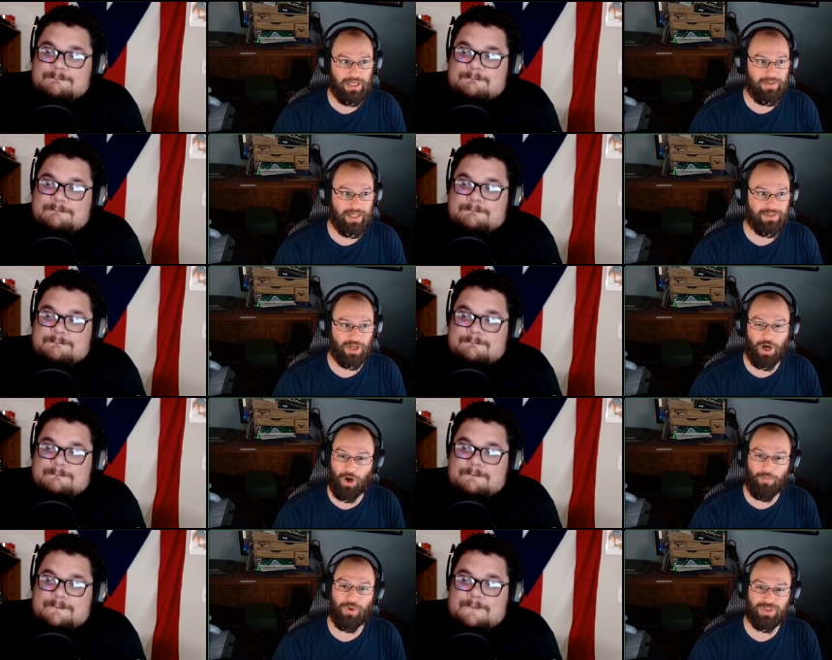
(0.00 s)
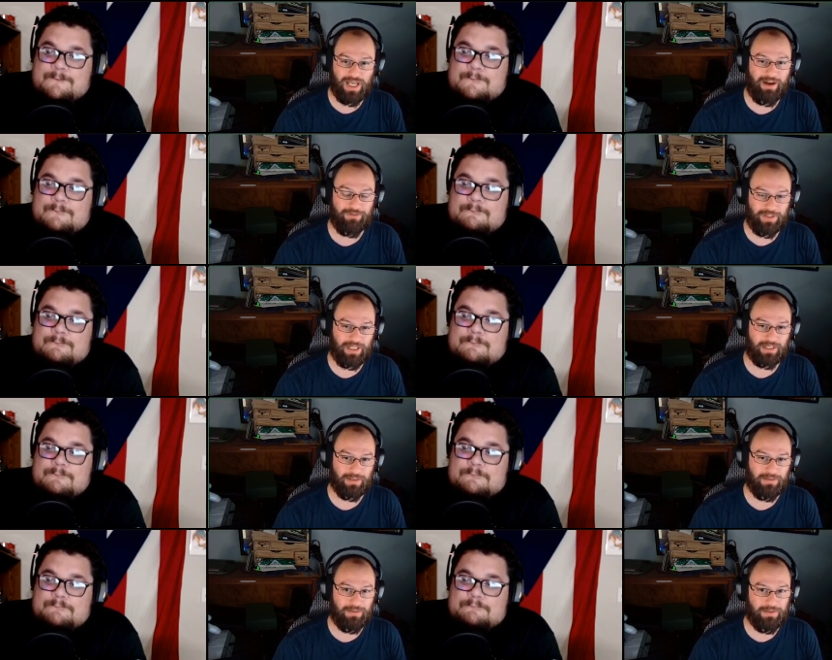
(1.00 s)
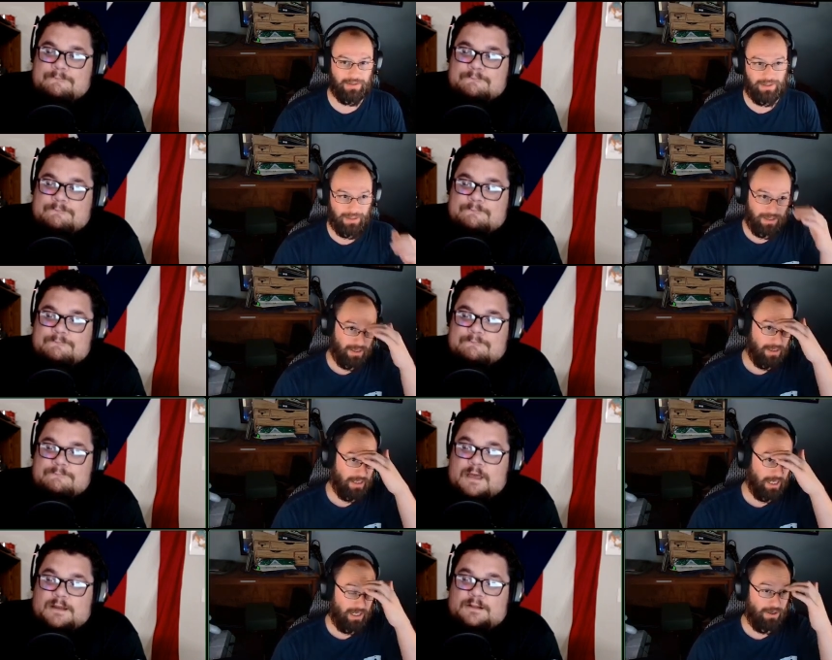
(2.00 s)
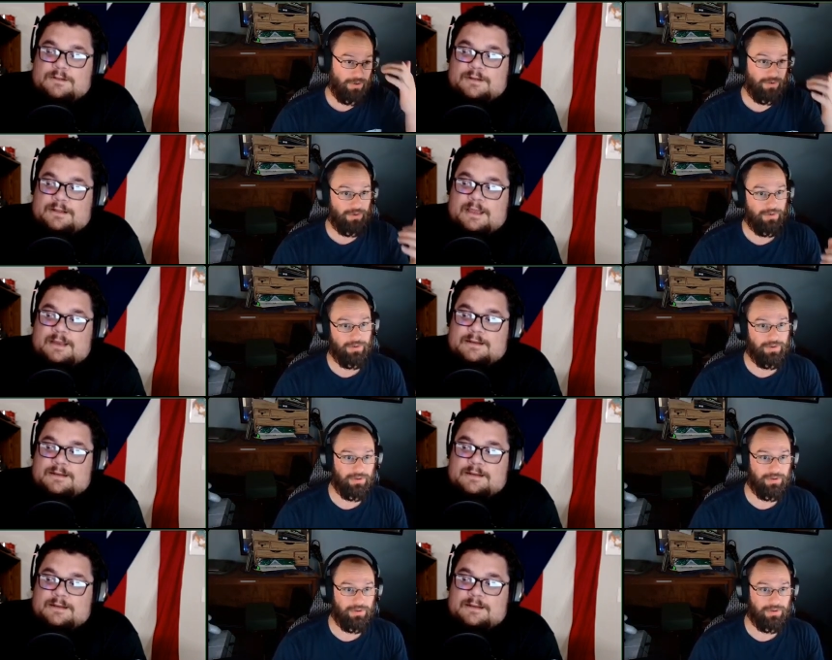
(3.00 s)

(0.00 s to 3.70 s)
Speaker 1: That's almost half the deck.
Speaker 2: Not now, including land.